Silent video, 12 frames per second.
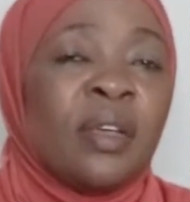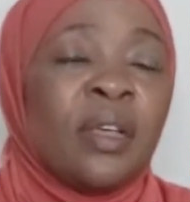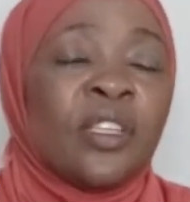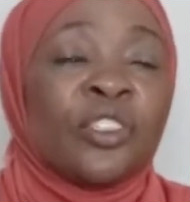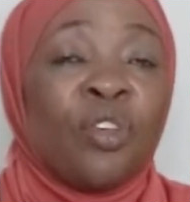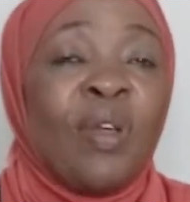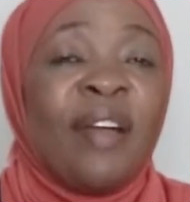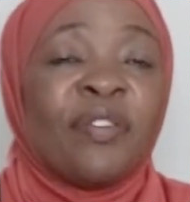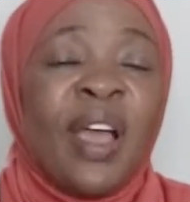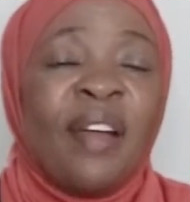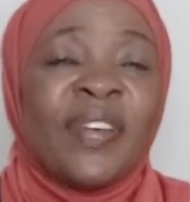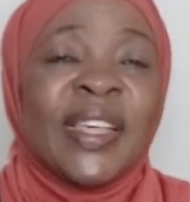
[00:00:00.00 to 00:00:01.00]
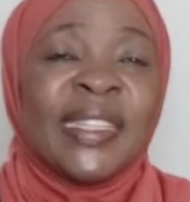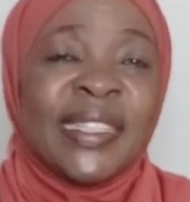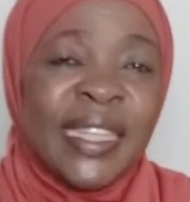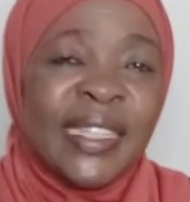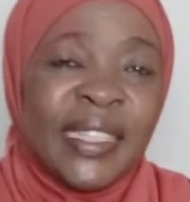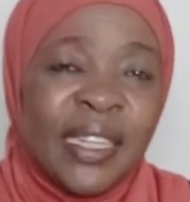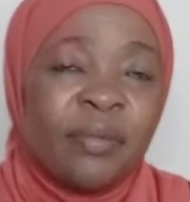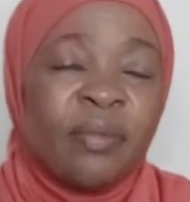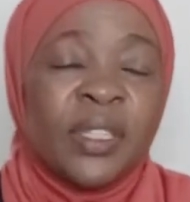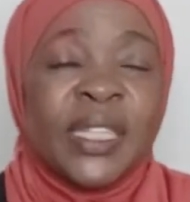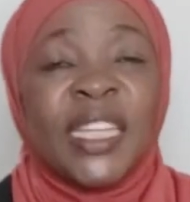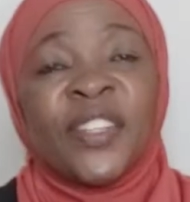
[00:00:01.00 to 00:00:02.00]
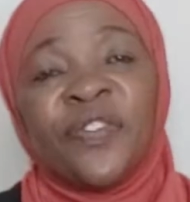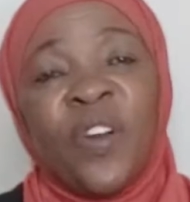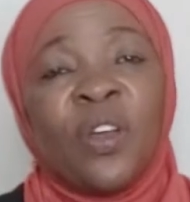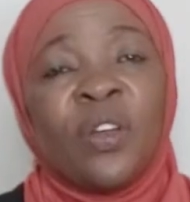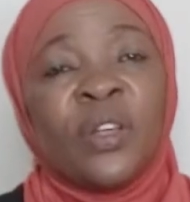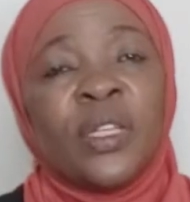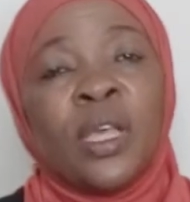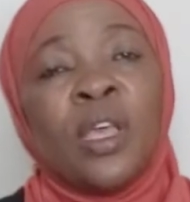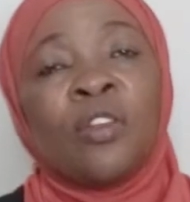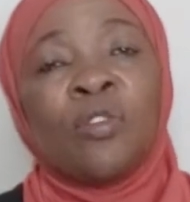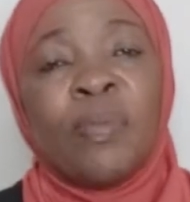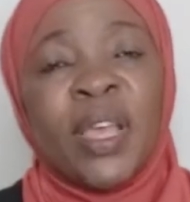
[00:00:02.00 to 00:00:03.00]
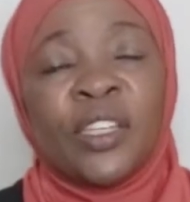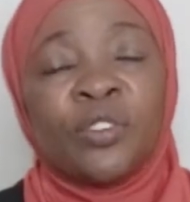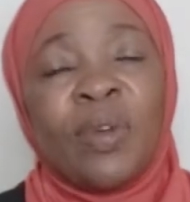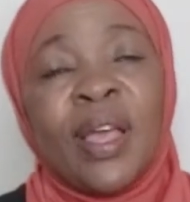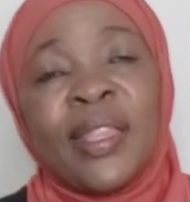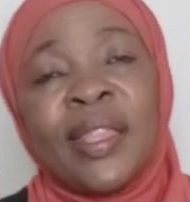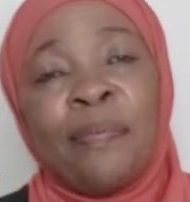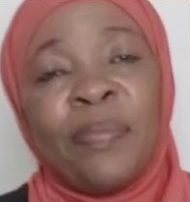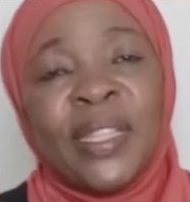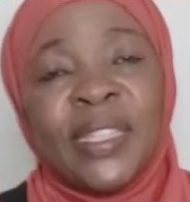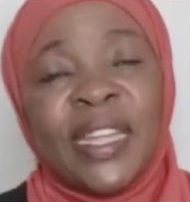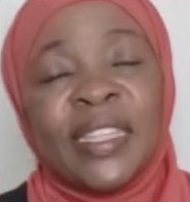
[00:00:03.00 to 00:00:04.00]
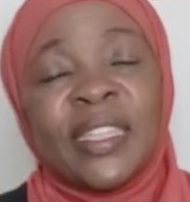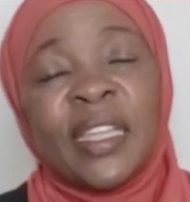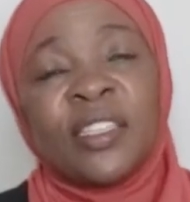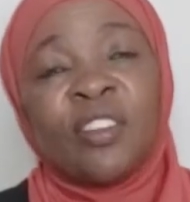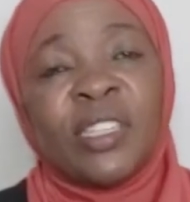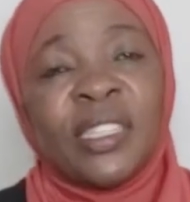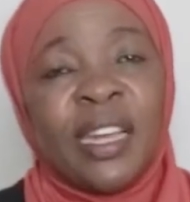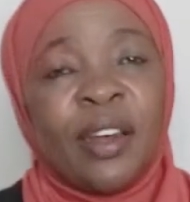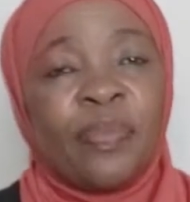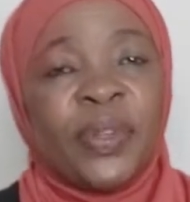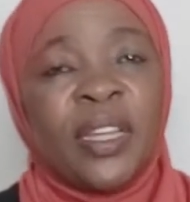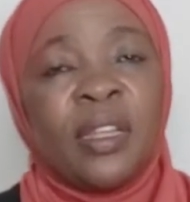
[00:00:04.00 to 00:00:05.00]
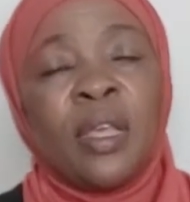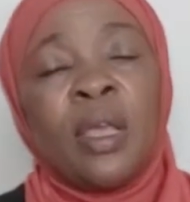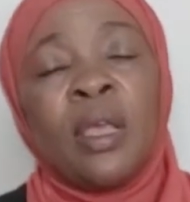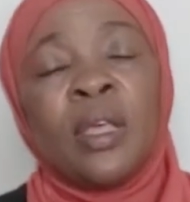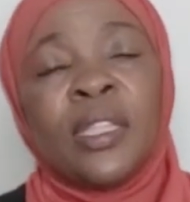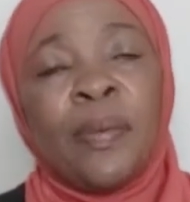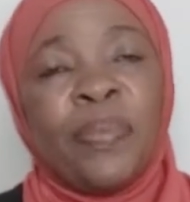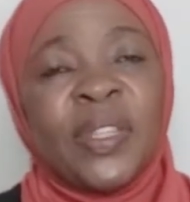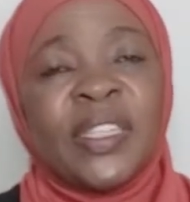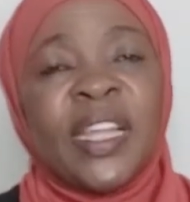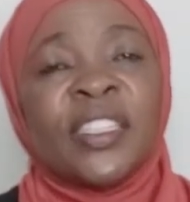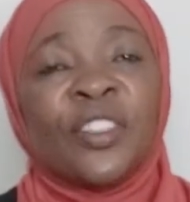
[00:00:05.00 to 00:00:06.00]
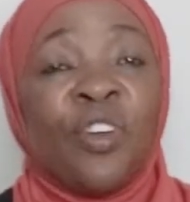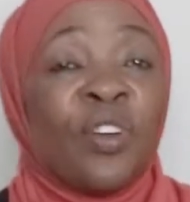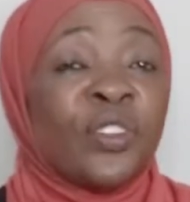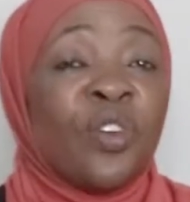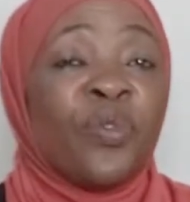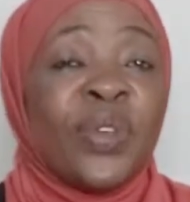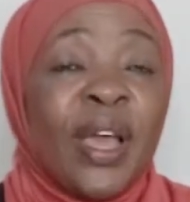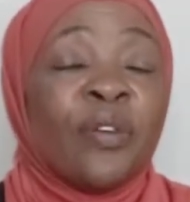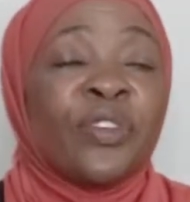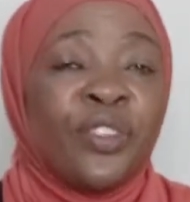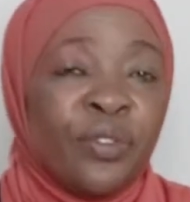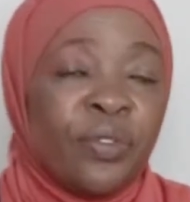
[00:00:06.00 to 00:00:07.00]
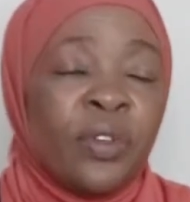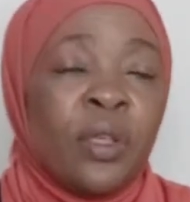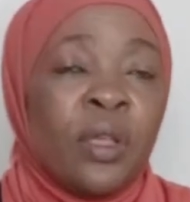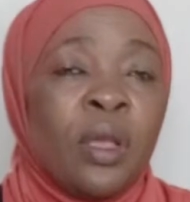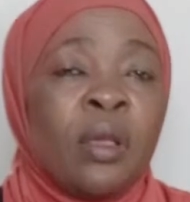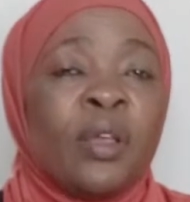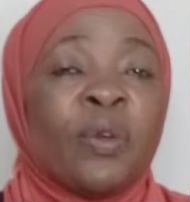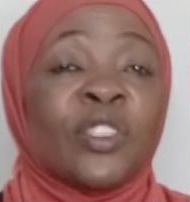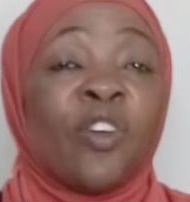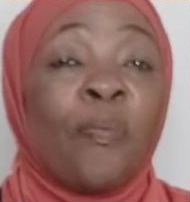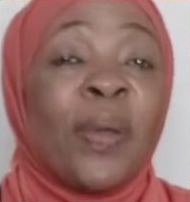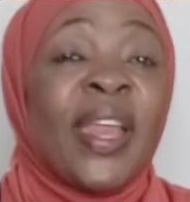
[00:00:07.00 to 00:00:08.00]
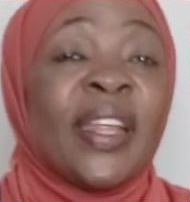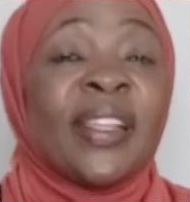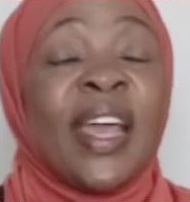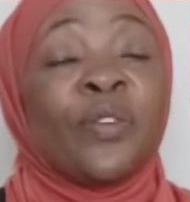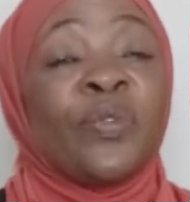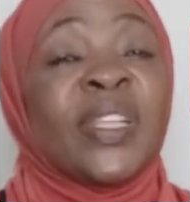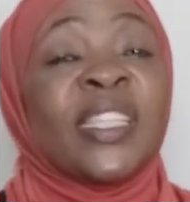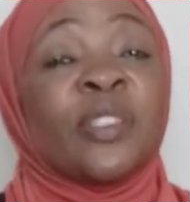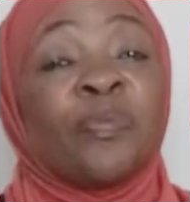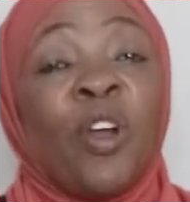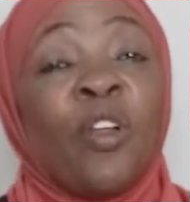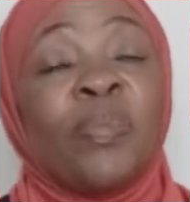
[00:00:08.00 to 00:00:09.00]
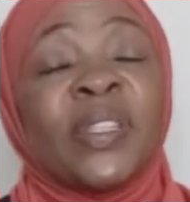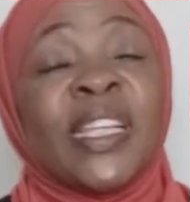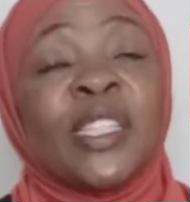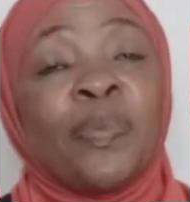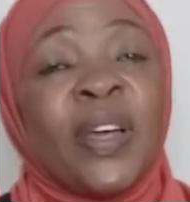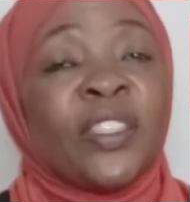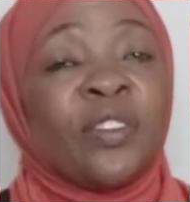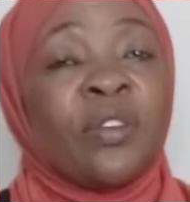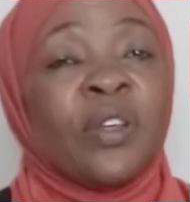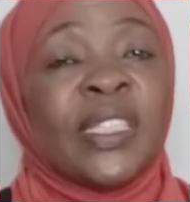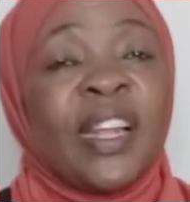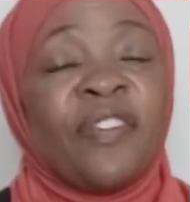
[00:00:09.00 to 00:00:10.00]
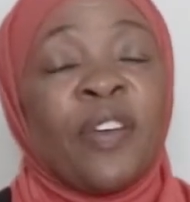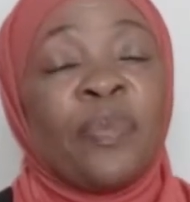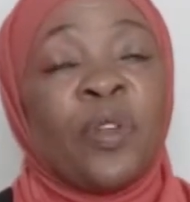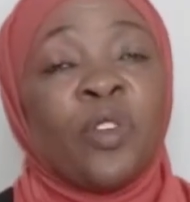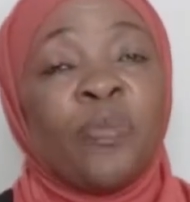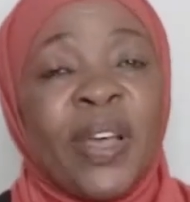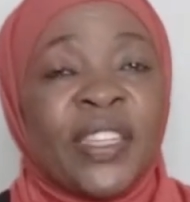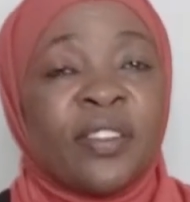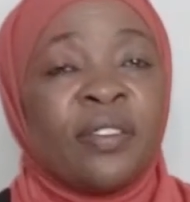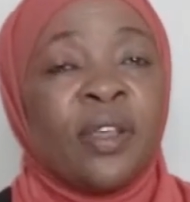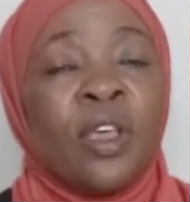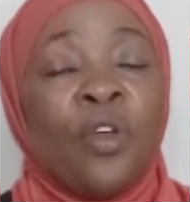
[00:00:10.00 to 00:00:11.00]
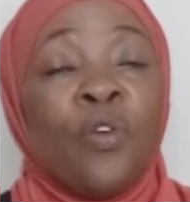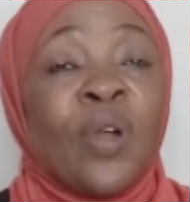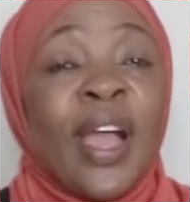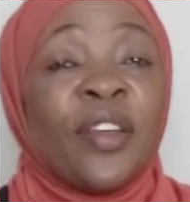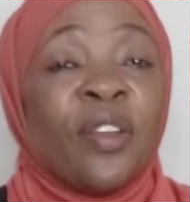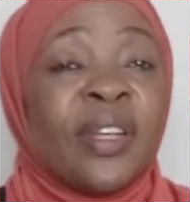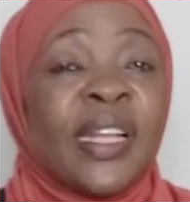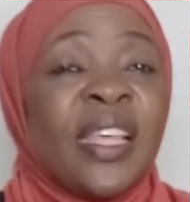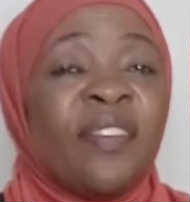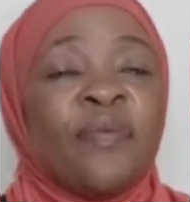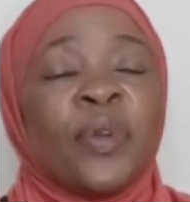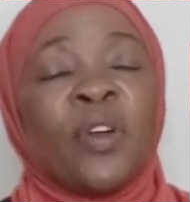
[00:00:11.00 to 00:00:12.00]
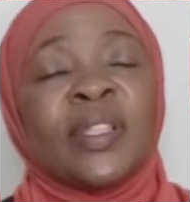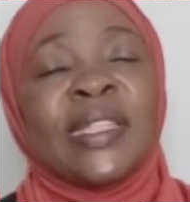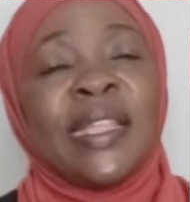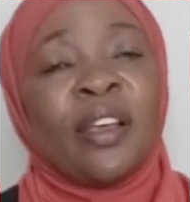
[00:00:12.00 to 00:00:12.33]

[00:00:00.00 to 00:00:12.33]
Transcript: So you have to have a system that's followed to make sure the business is not interrupted. The business goes on without you. He was comparing that with a small business person, a self-employed person, who cannot leave because